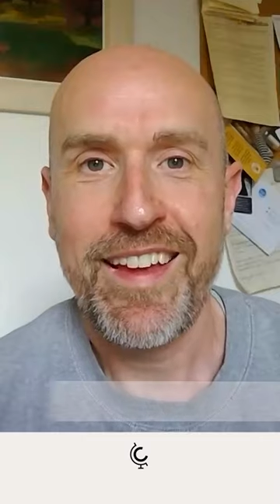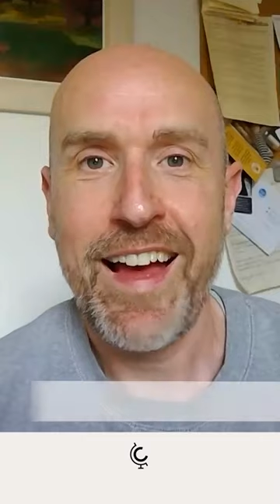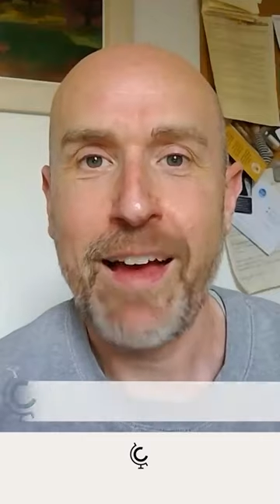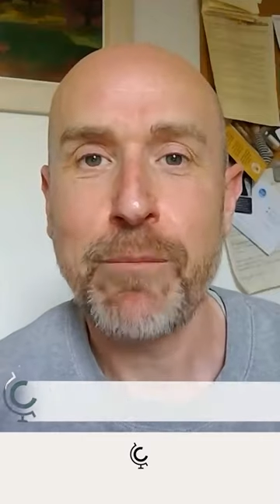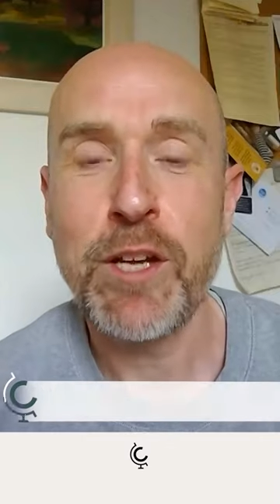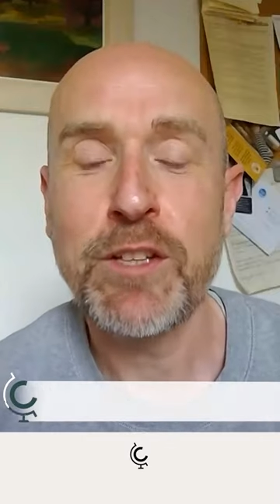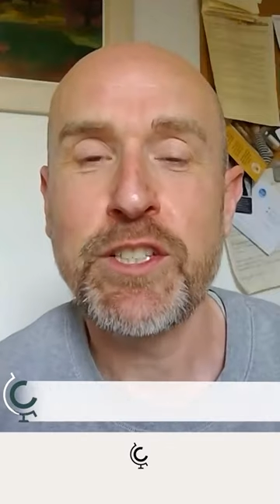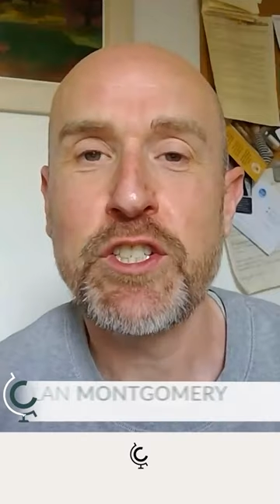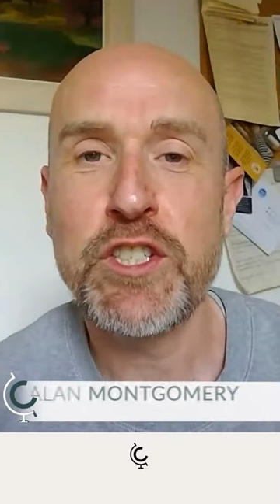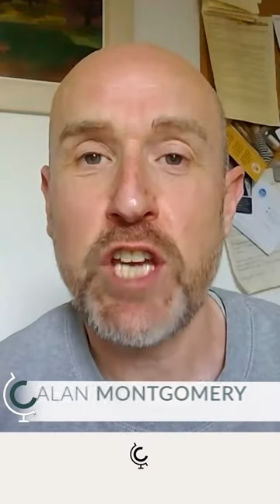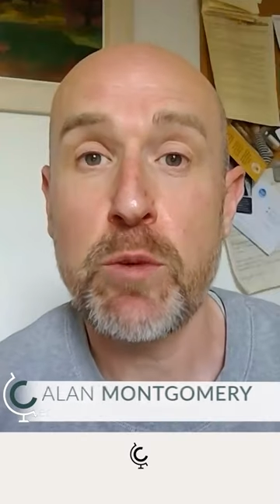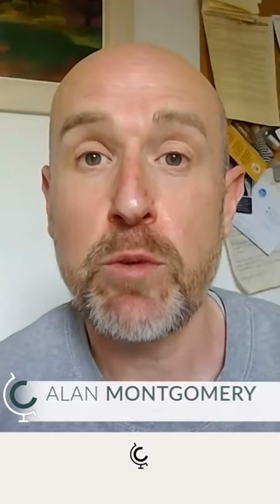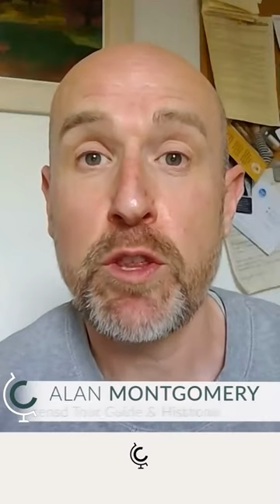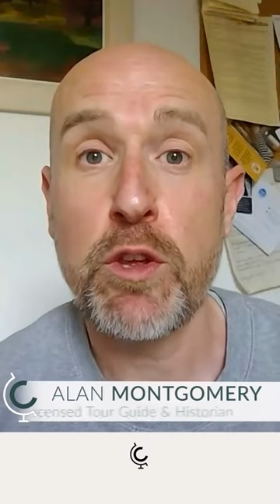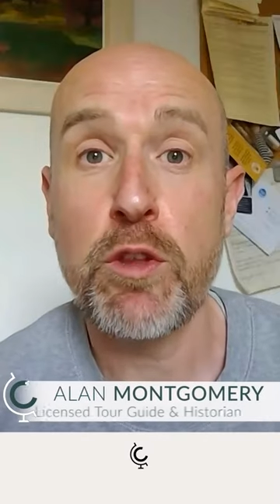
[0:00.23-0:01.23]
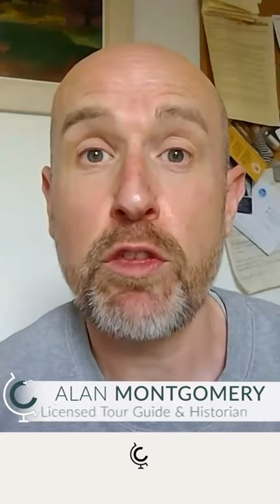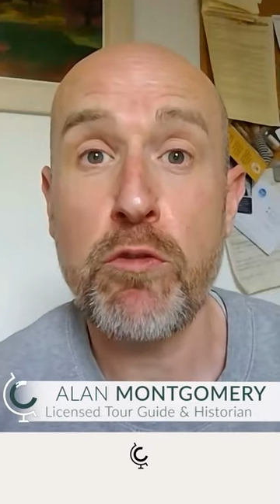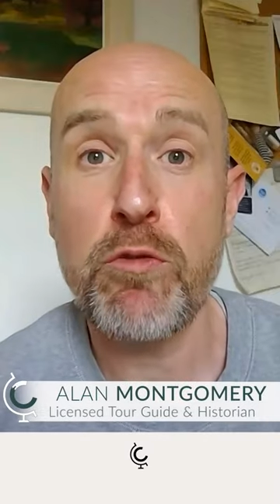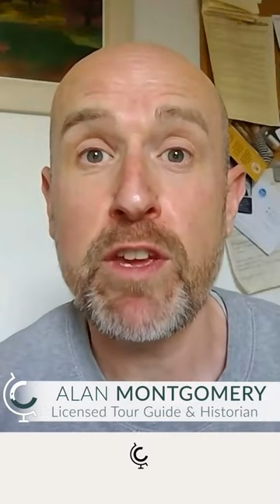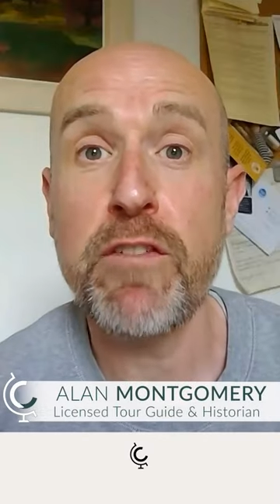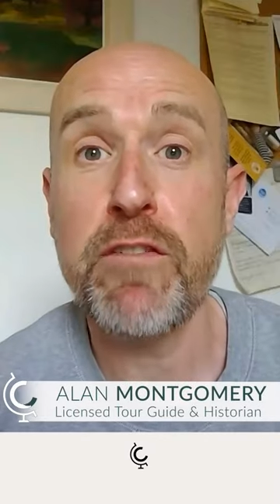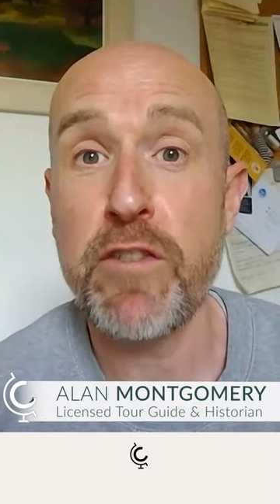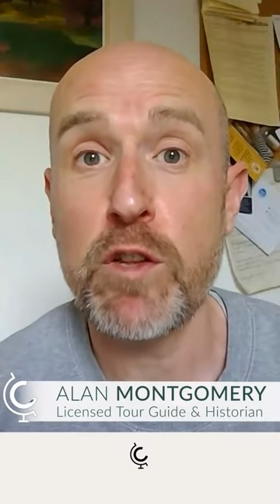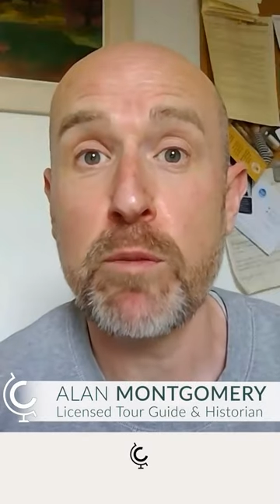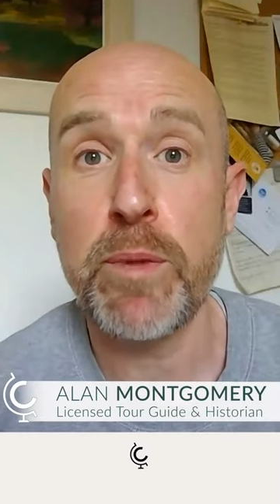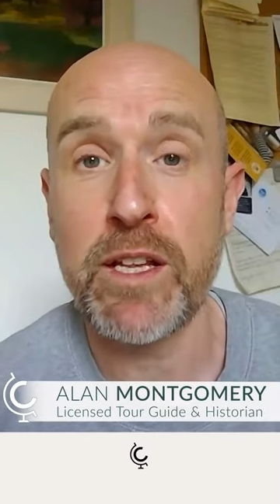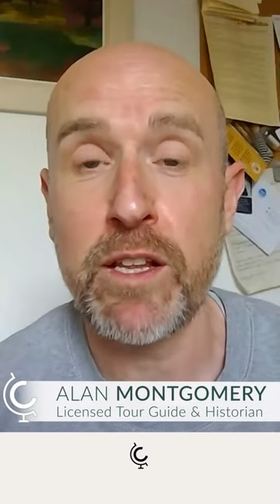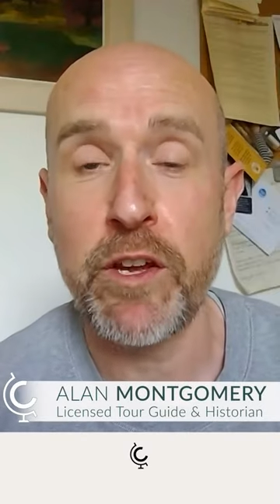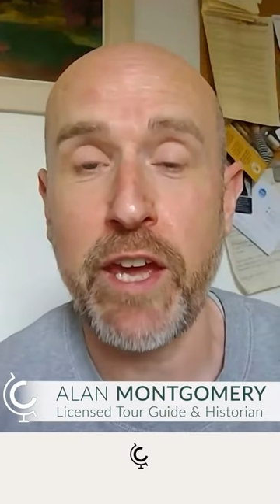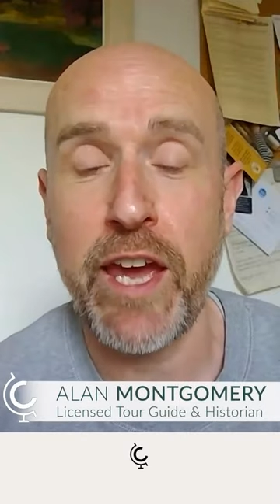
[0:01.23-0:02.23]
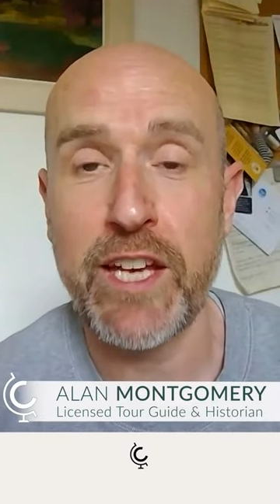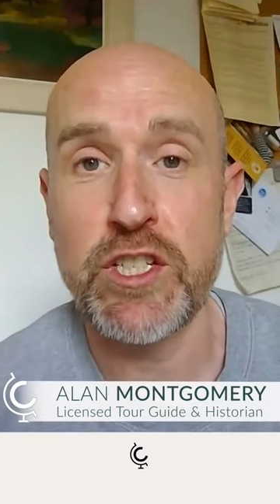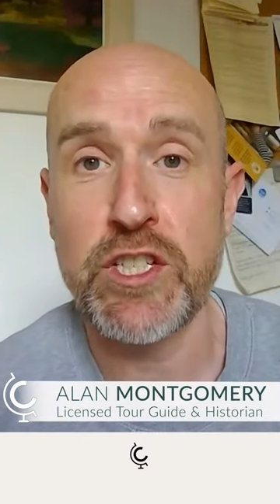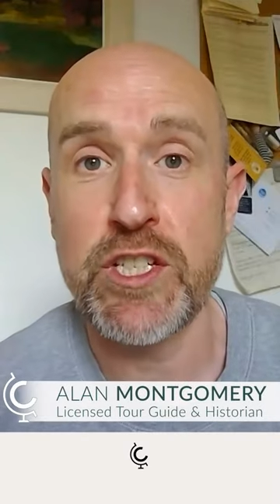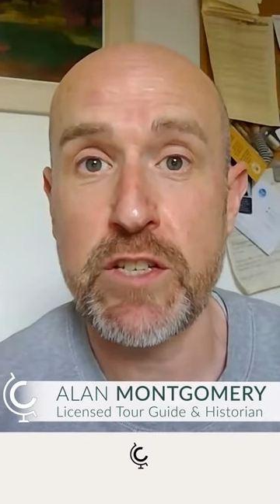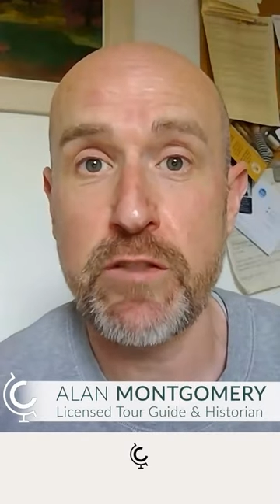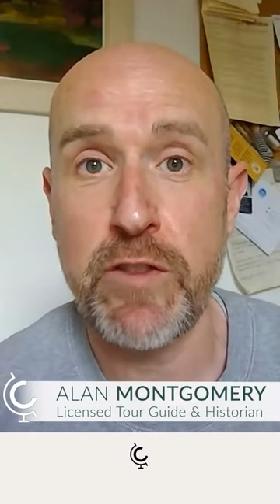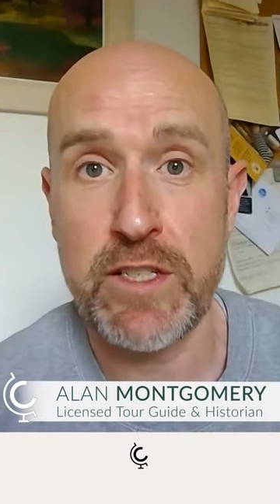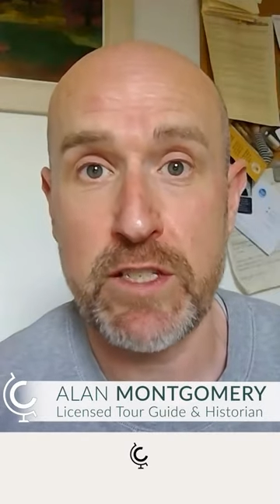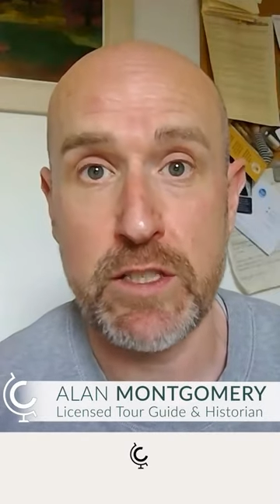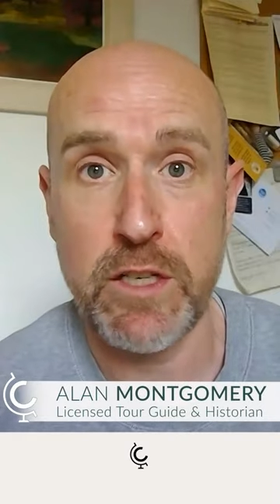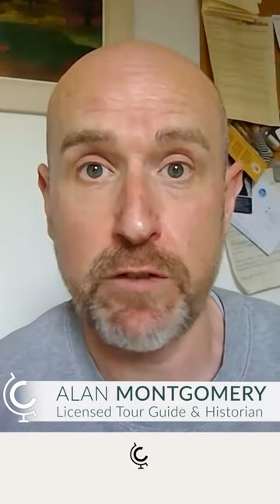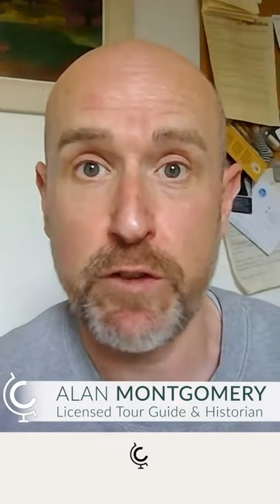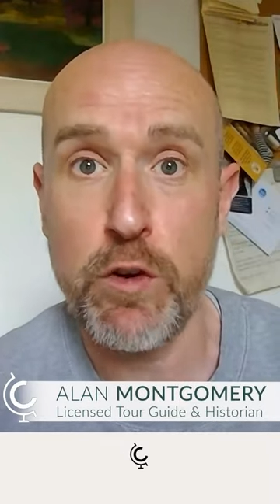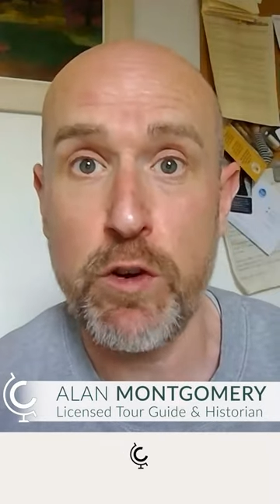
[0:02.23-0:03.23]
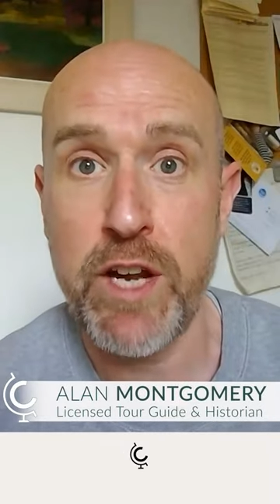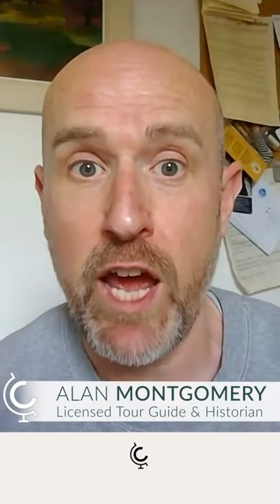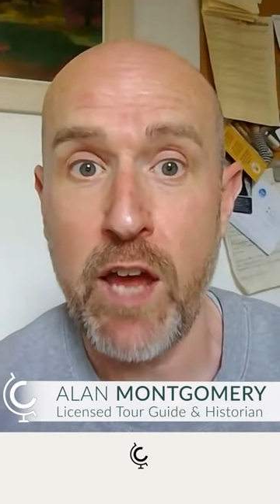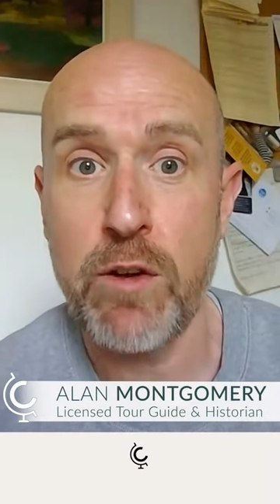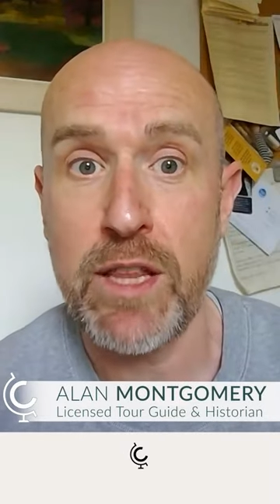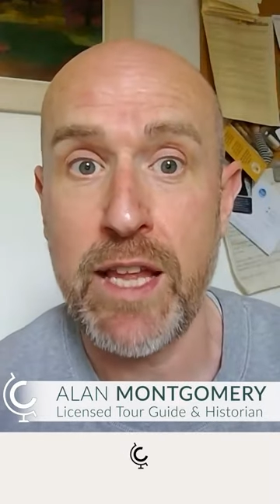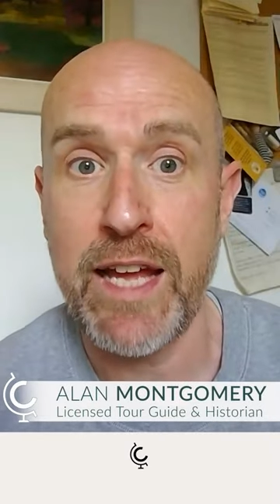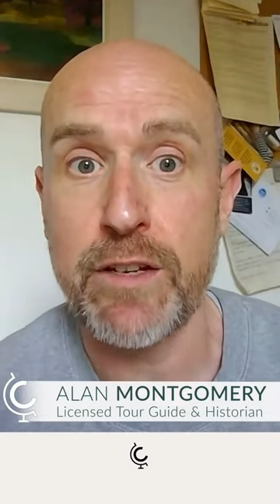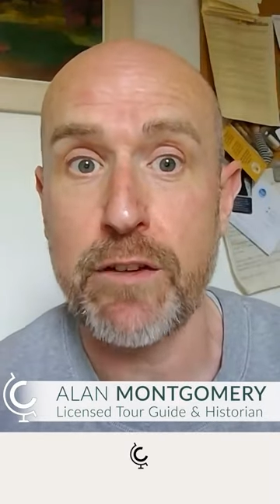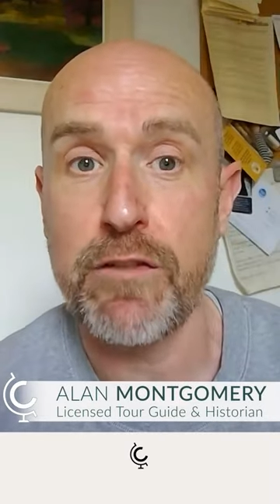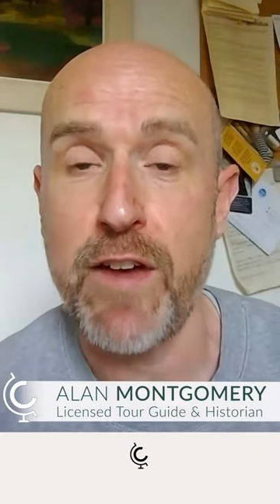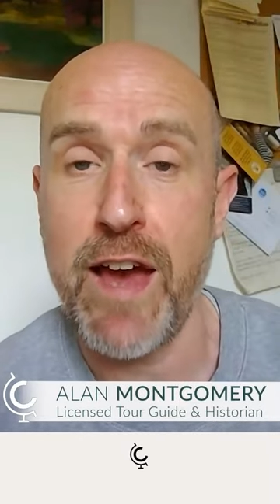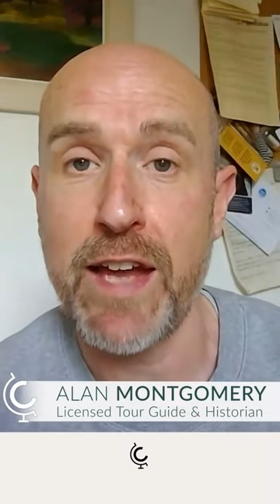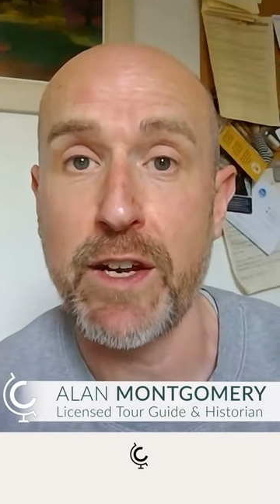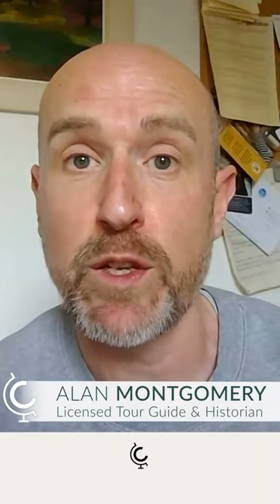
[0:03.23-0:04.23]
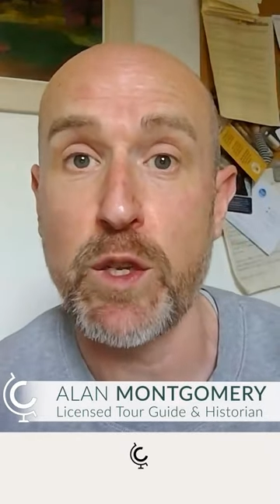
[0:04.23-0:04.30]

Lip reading: I'm going to share with you three filming locations to visit if you're an Outlander fan